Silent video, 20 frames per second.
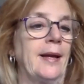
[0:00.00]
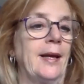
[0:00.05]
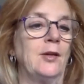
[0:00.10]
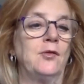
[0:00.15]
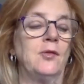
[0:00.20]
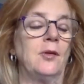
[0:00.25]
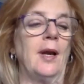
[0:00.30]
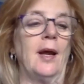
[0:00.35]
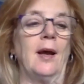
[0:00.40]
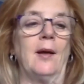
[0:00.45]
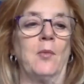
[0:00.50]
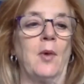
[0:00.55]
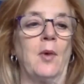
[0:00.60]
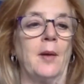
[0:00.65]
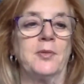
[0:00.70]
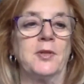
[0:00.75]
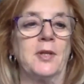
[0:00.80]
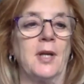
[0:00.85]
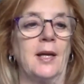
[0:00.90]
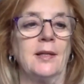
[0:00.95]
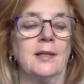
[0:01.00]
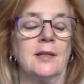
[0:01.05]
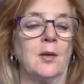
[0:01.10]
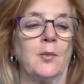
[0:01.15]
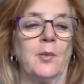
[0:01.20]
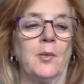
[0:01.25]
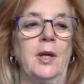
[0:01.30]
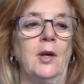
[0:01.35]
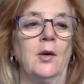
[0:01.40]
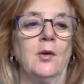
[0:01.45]
internet websites that
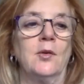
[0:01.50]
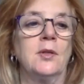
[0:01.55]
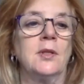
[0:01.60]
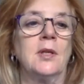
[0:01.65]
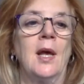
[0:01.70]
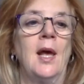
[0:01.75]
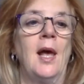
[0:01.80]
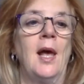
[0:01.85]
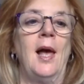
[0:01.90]
we use,